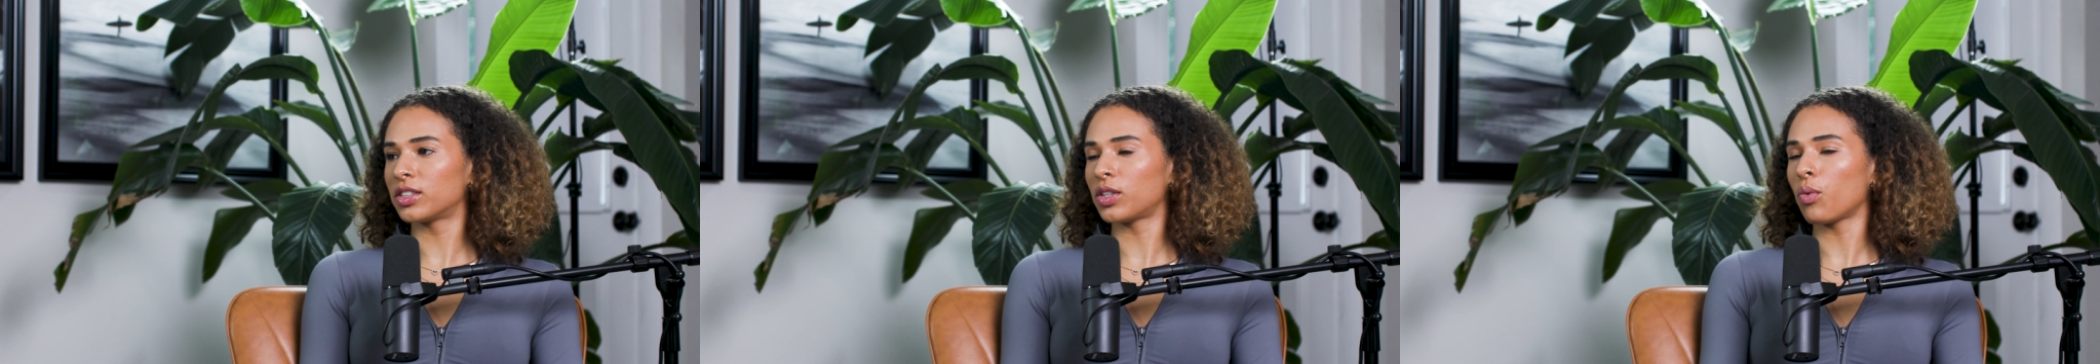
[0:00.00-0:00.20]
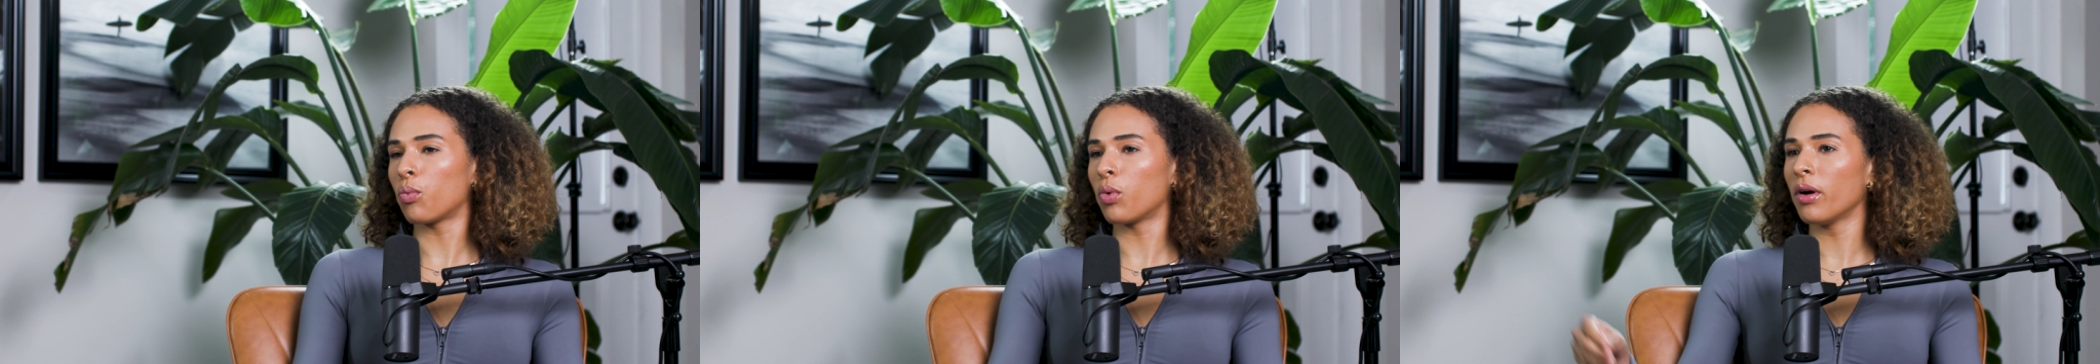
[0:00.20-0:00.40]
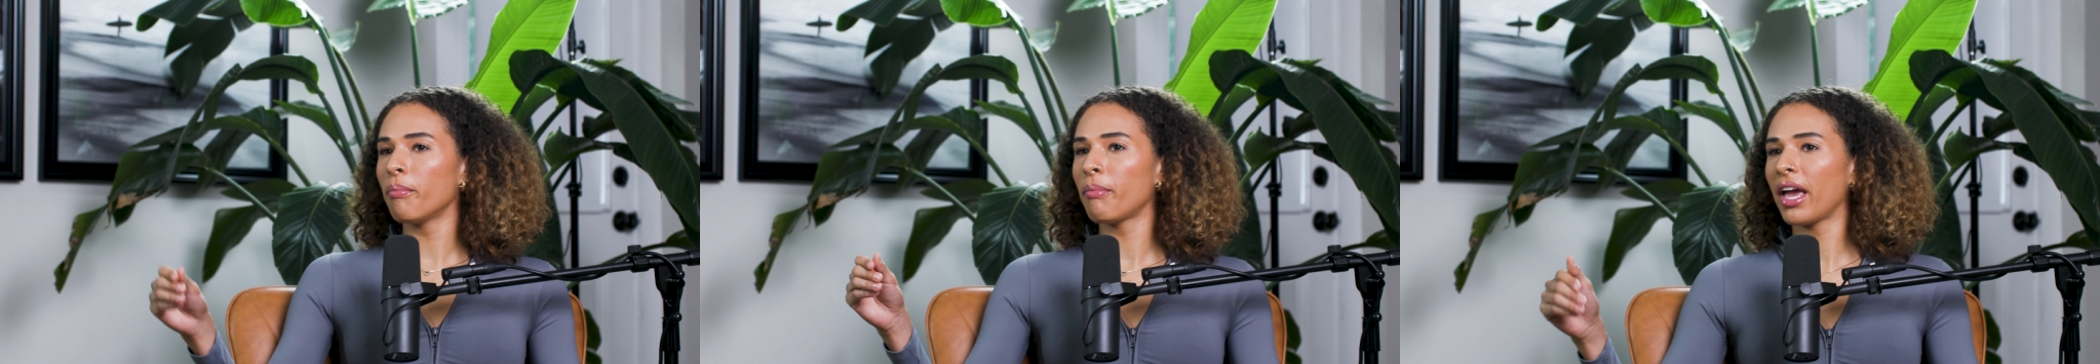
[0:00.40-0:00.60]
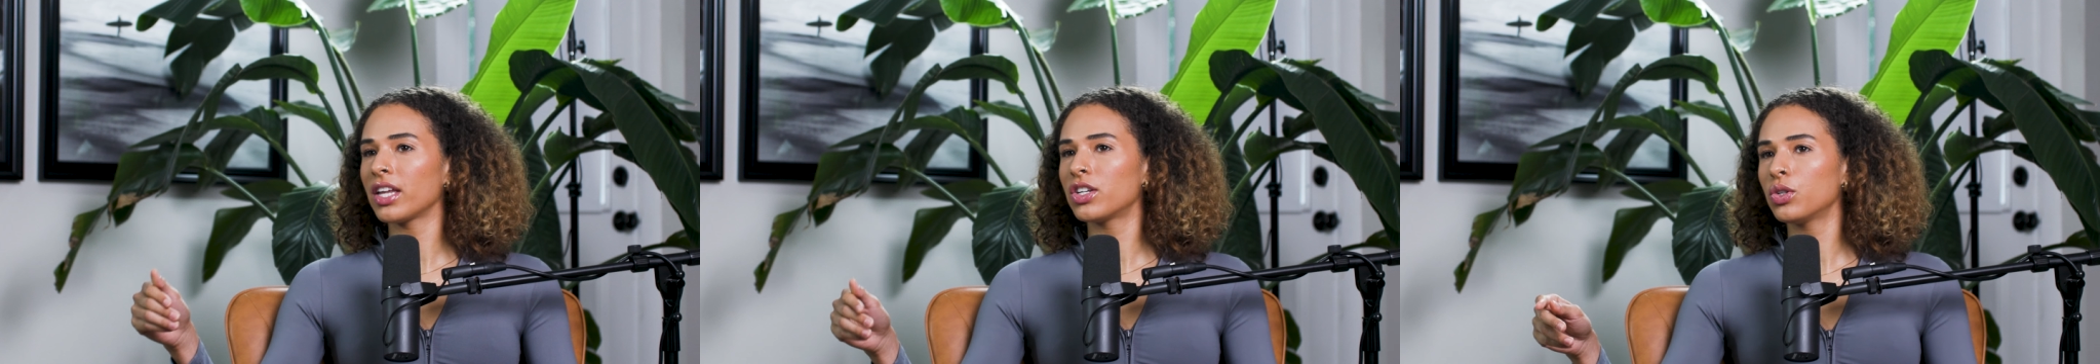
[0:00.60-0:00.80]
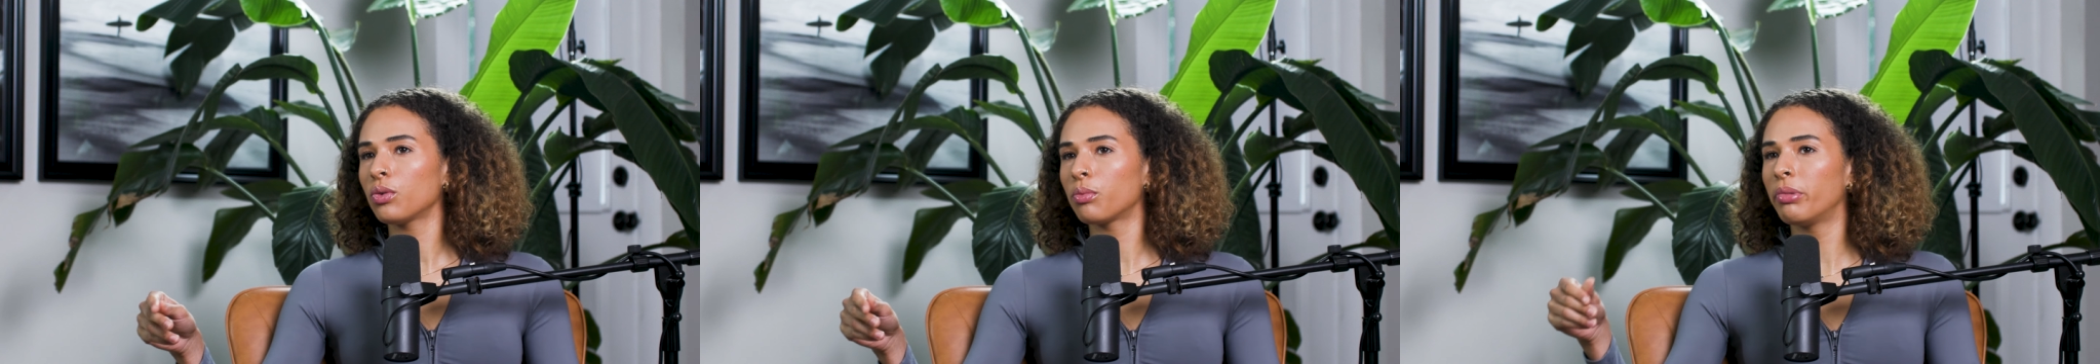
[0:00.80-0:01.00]
So what made
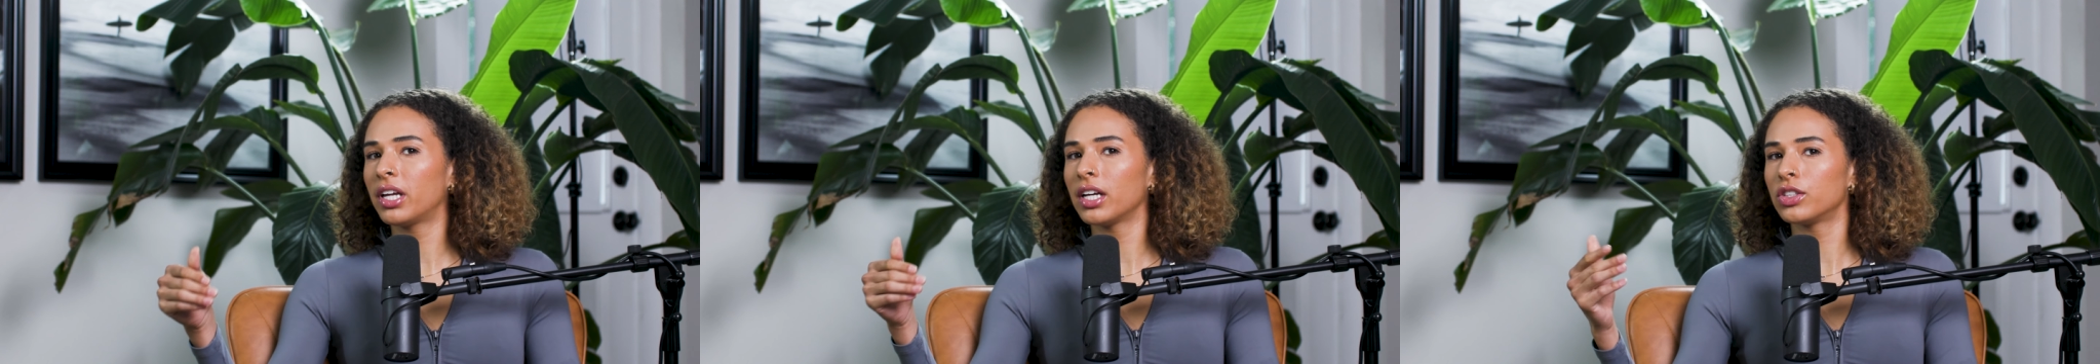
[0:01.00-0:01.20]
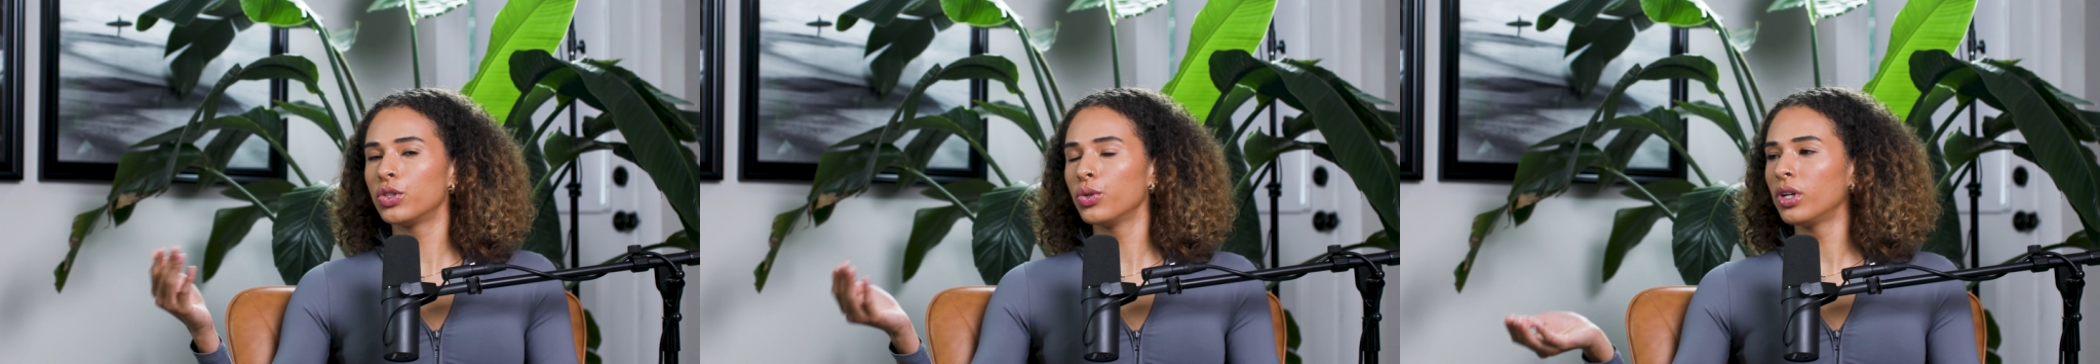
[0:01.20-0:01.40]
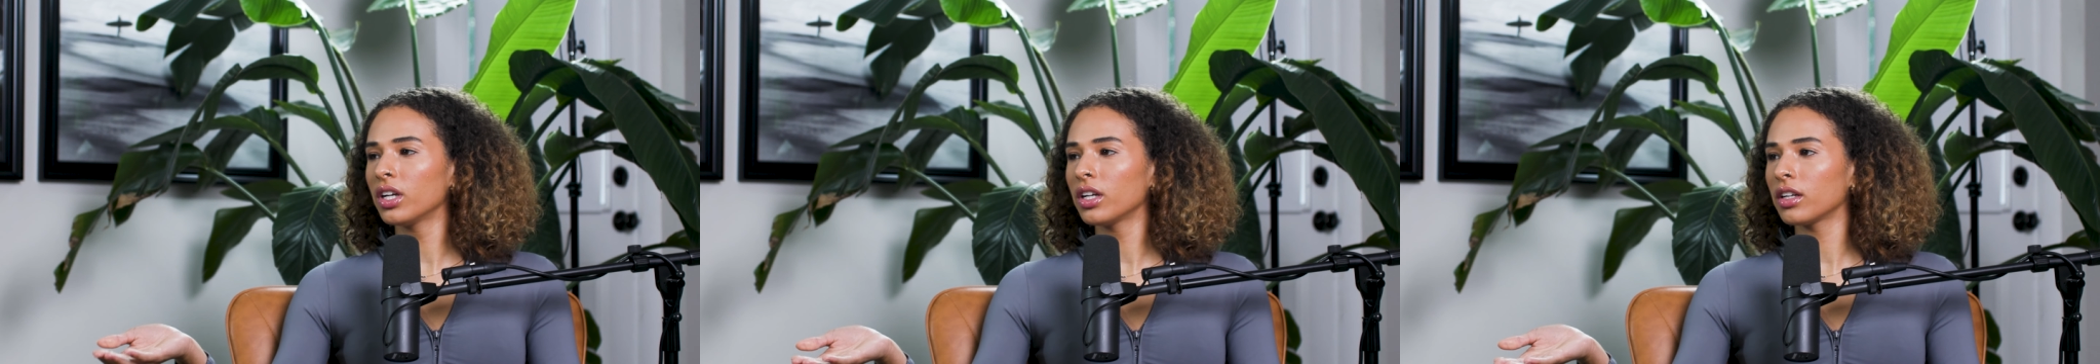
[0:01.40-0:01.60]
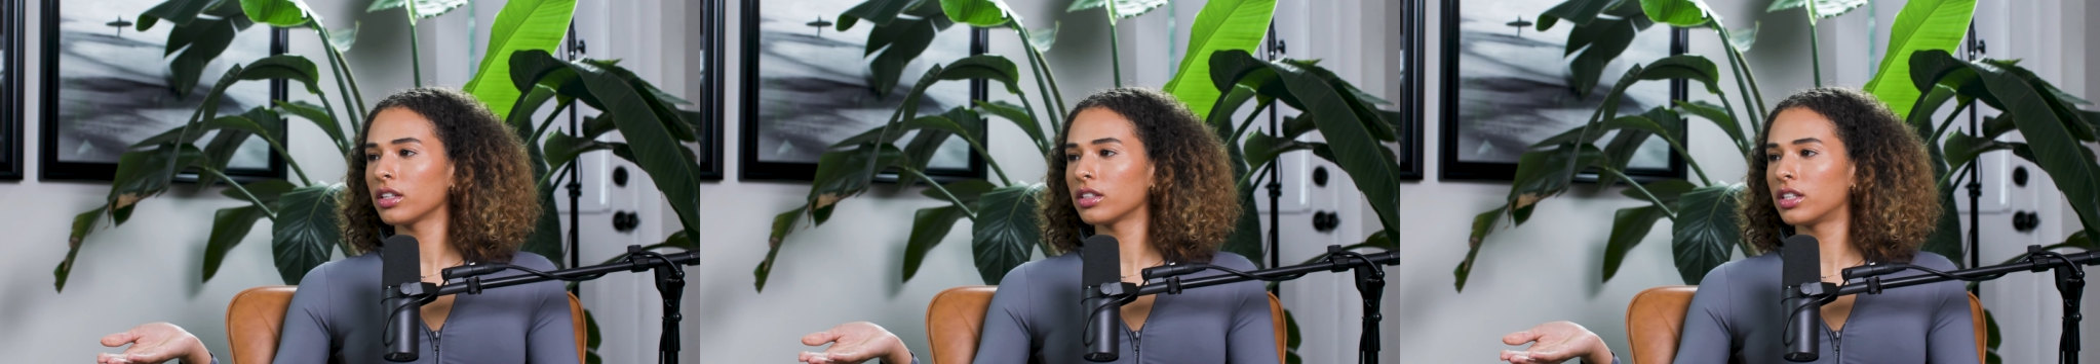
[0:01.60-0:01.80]
you, because you didn't,